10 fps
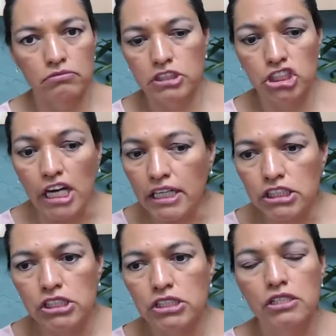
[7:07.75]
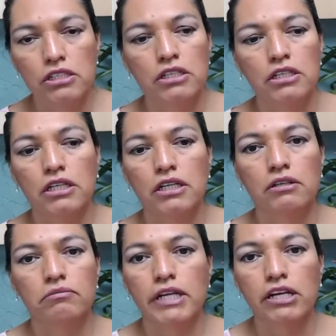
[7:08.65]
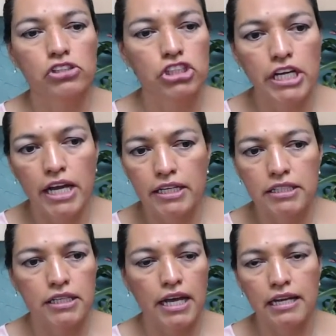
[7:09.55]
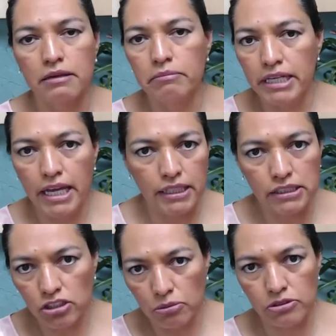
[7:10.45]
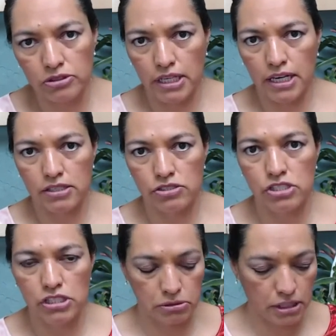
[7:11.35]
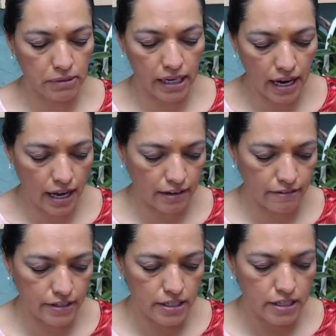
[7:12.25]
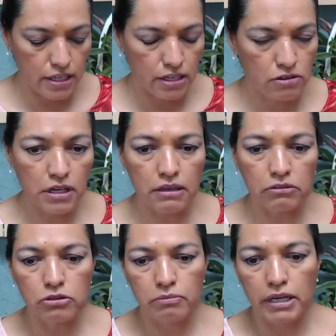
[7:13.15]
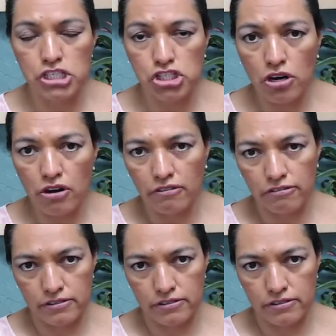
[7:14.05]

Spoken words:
change, negotiate, eliminate some of the relationships in my life? What about my job?